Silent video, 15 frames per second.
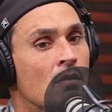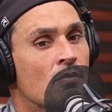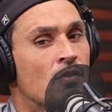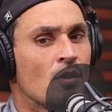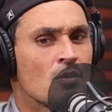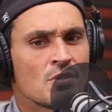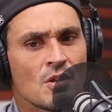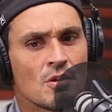
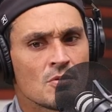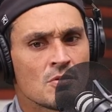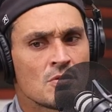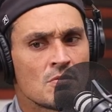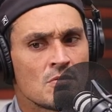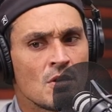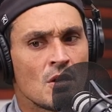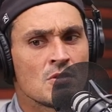those are
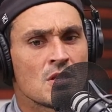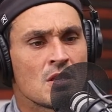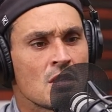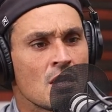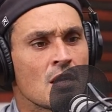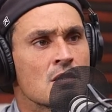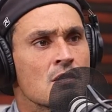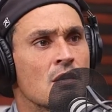the
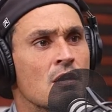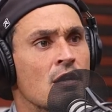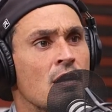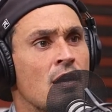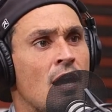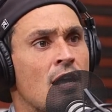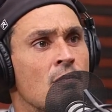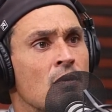things that are
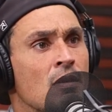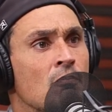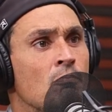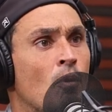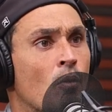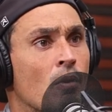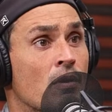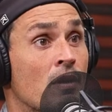got to be
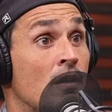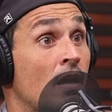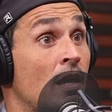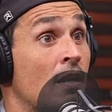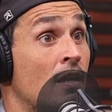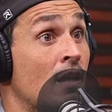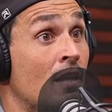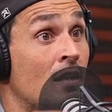important. And
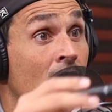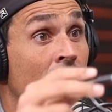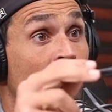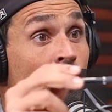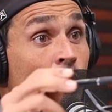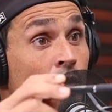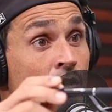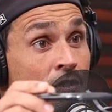again,
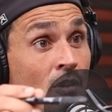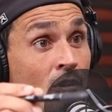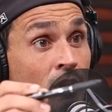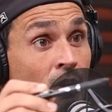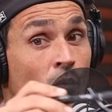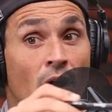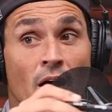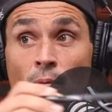we started
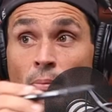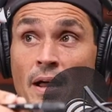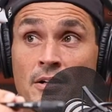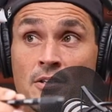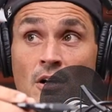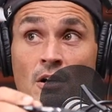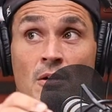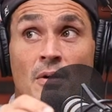a while back
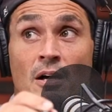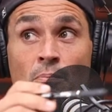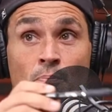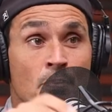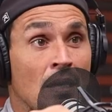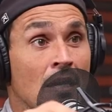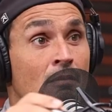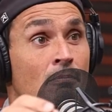talking about
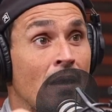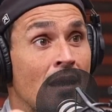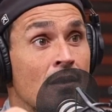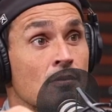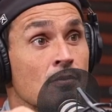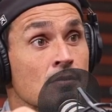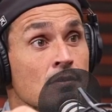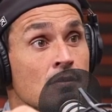picking
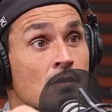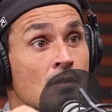battles.